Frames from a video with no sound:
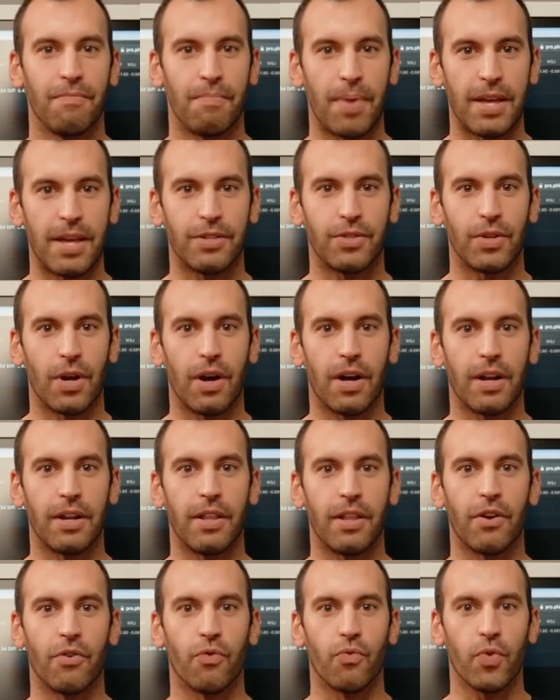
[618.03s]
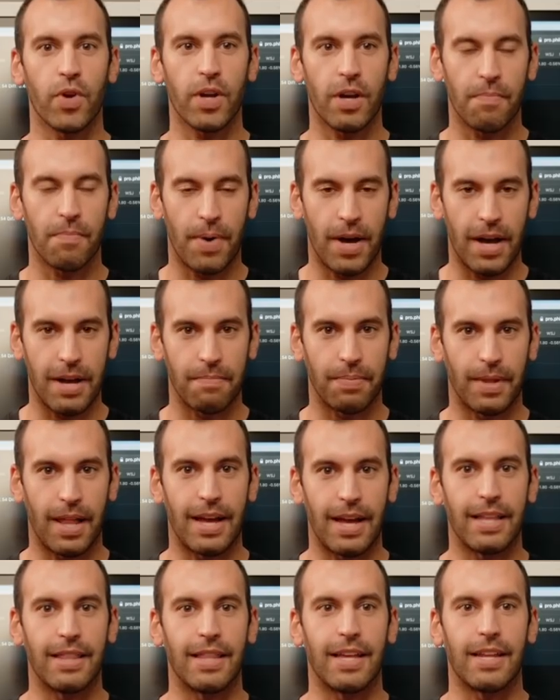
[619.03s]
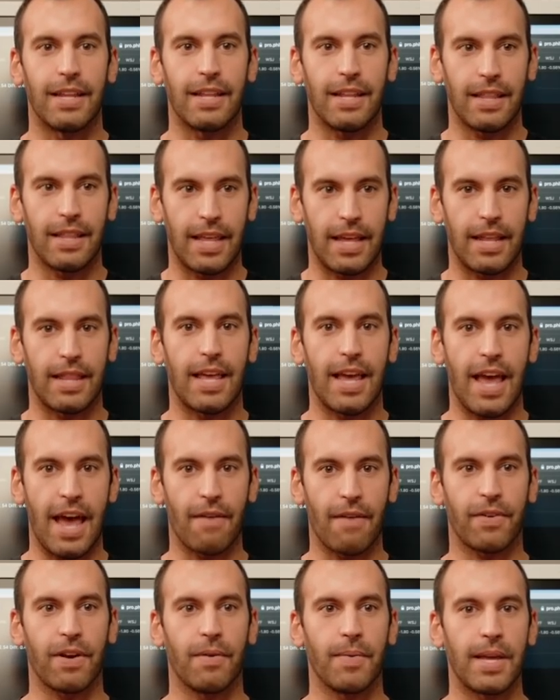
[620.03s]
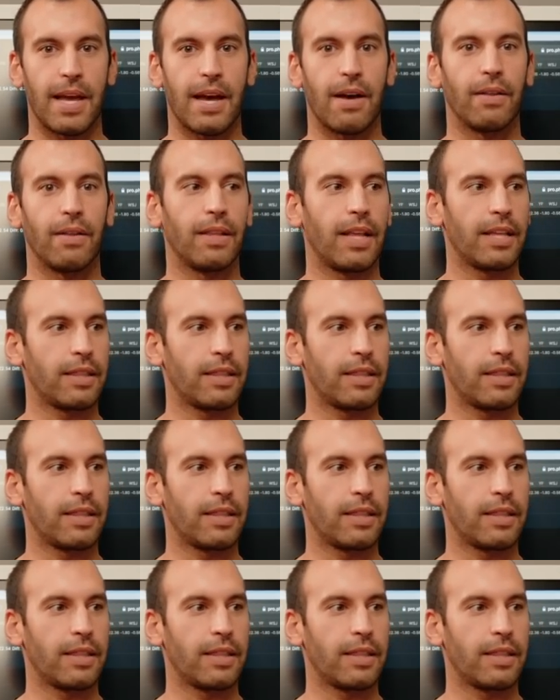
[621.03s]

based on their real pipeline that they have coming out.